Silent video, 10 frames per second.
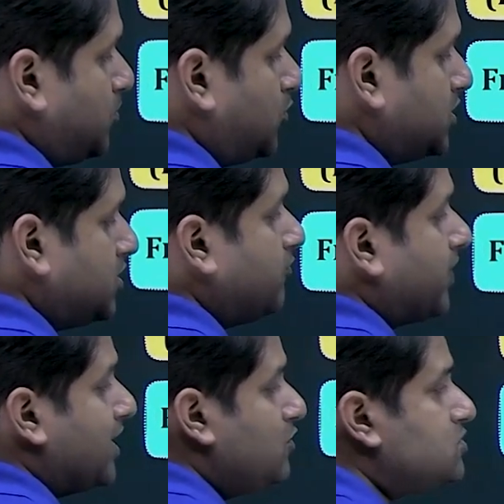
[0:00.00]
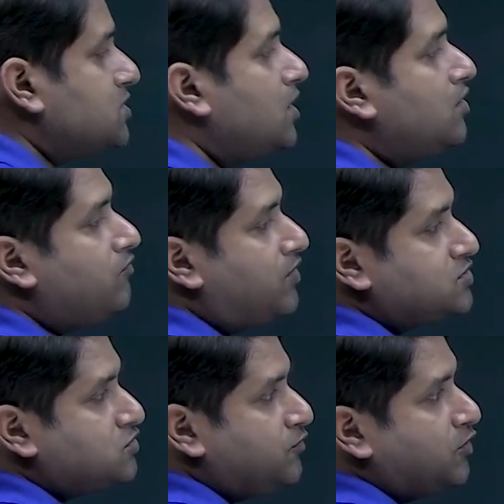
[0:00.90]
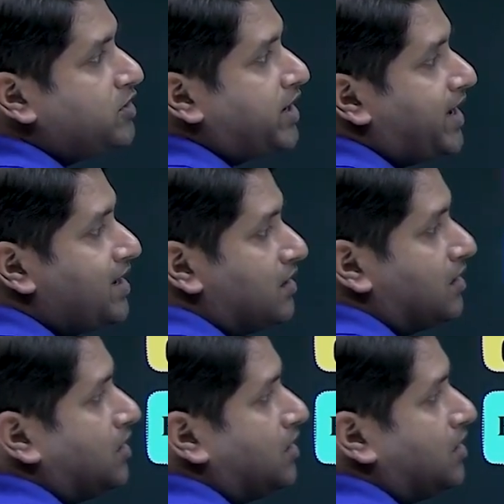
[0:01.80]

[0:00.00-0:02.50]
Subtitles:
put the values. First of all, L,